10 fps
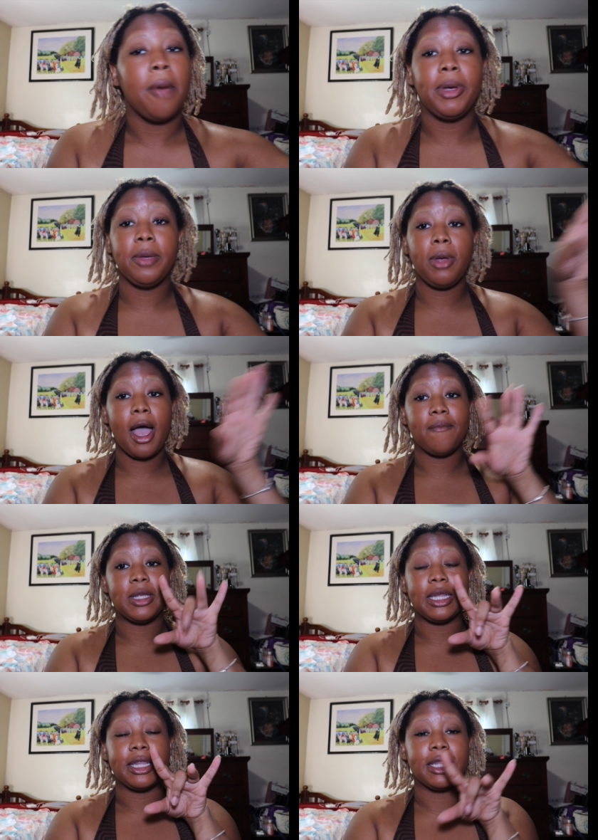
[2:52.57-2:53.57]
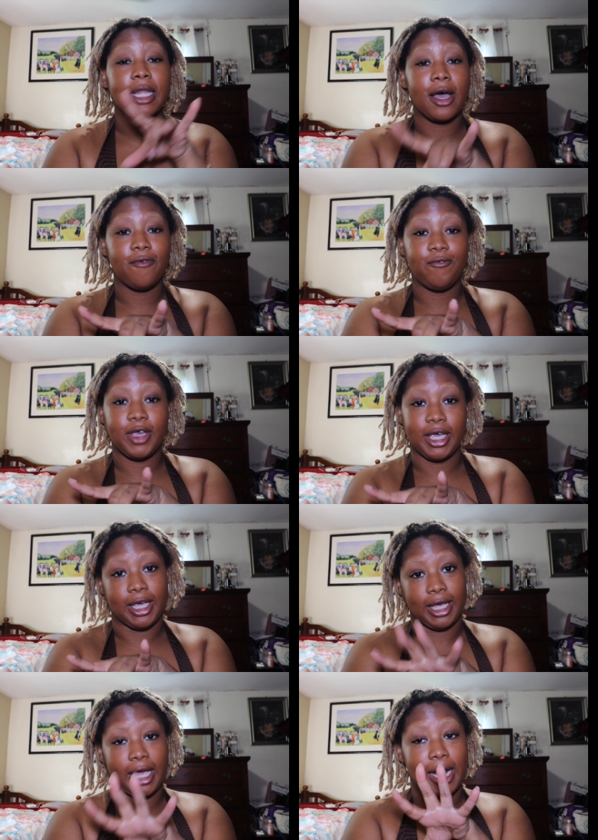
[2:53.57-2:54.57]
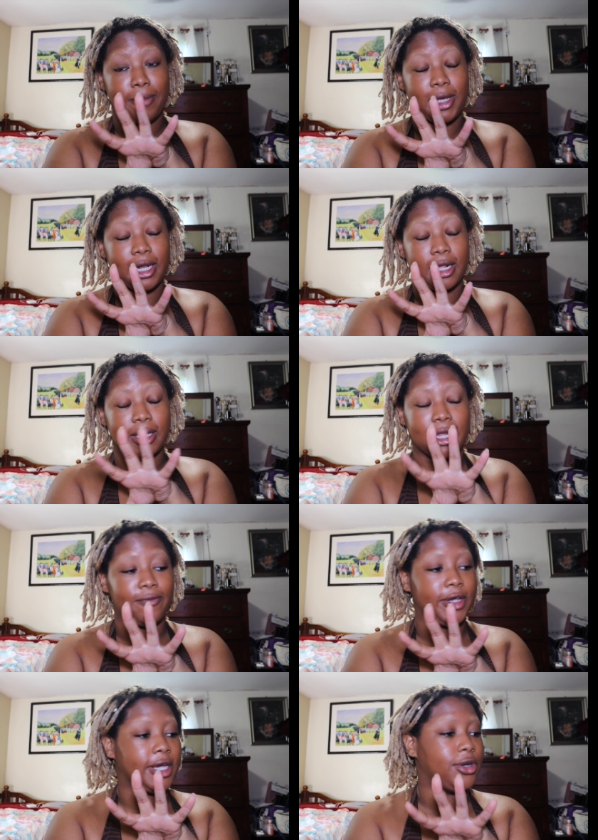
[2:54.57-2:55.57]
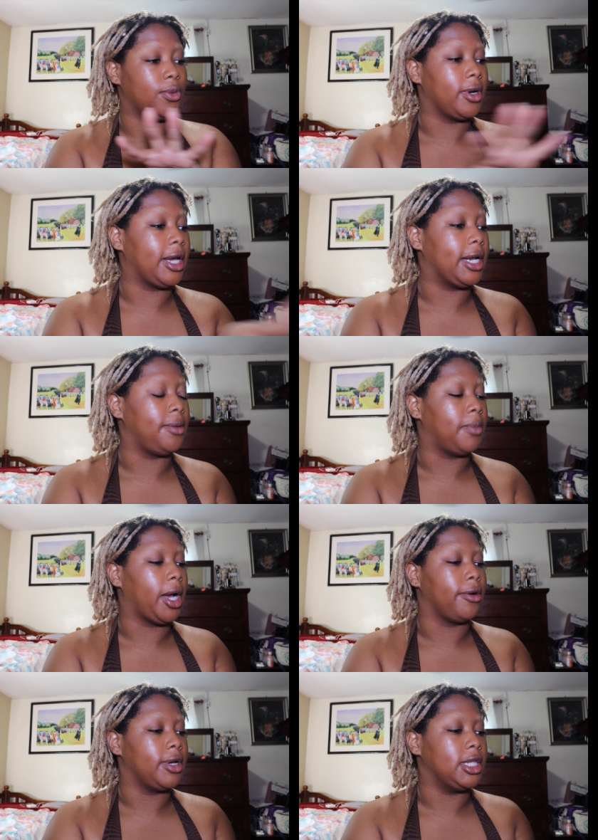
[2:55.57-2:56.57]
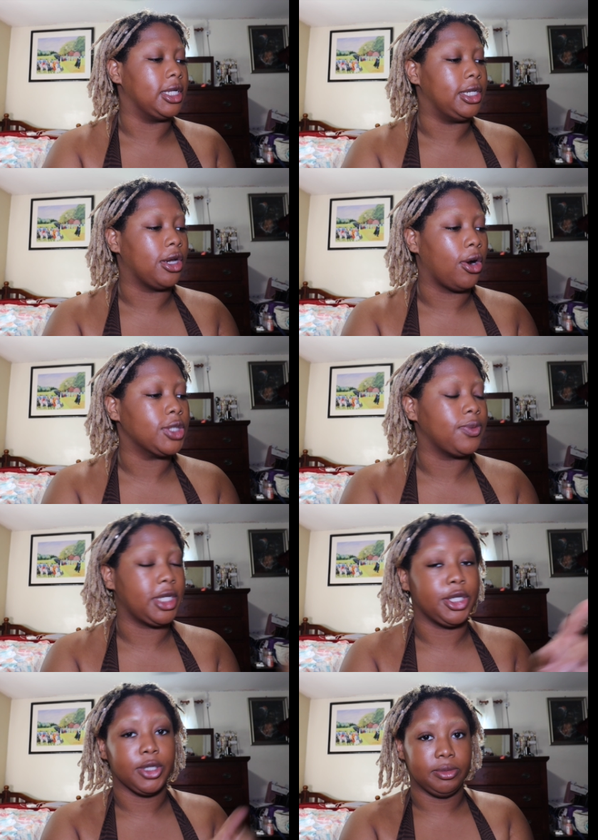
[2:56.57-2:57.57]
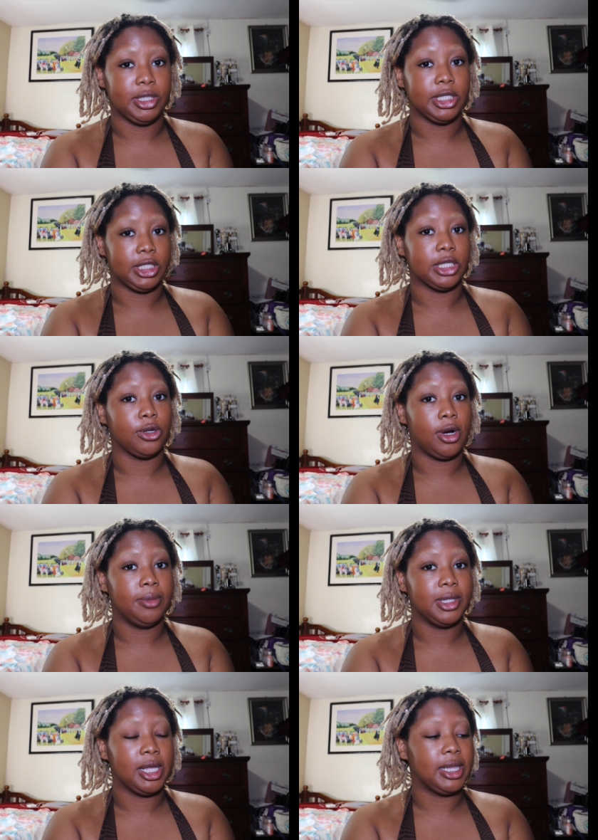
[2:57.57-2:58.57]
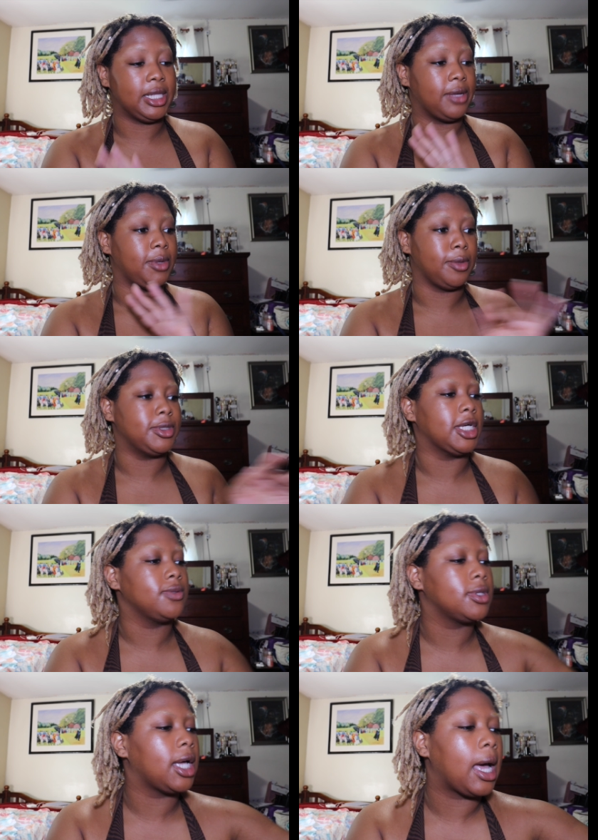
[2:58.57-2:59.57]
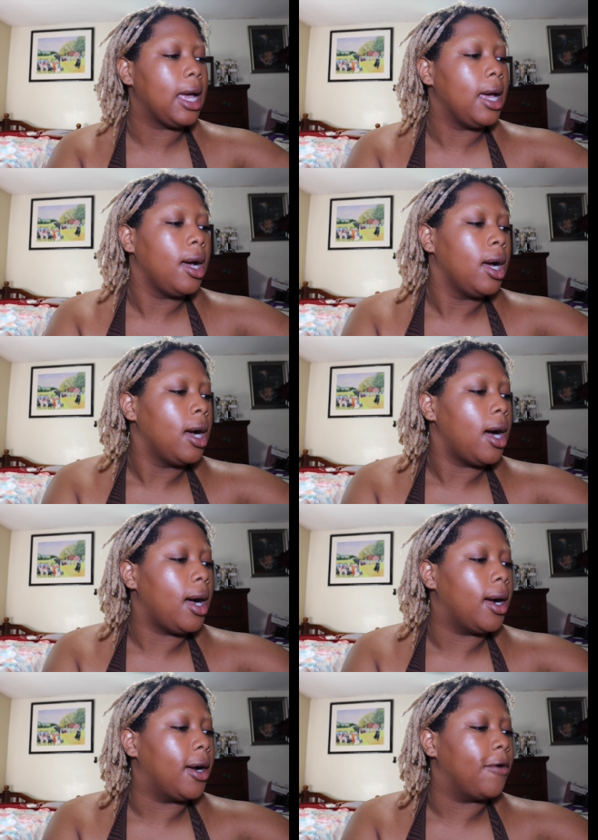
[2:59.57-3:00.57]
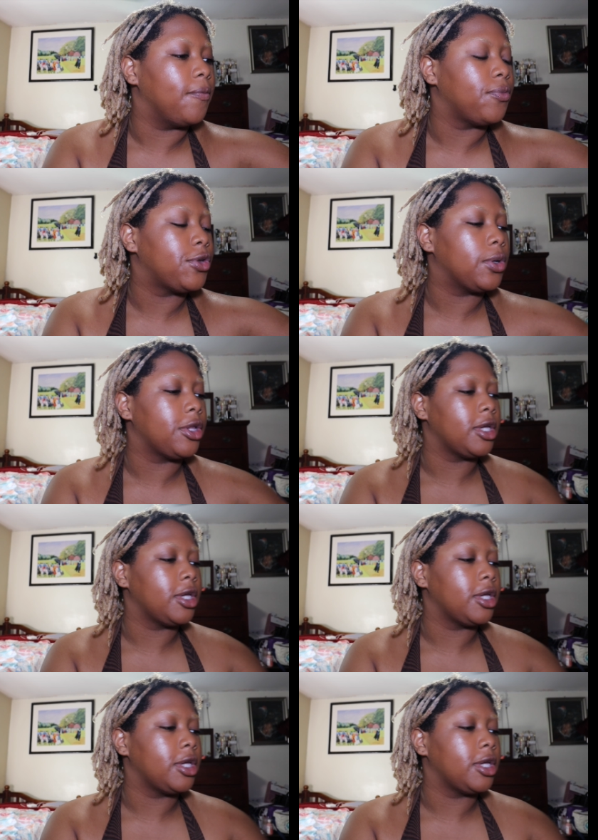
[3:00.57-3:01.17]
People have been loving, and I mean loving, adoring, and admiring the Nars Radiant Creamy Concealer on me lately. They've been obsessed with that. So I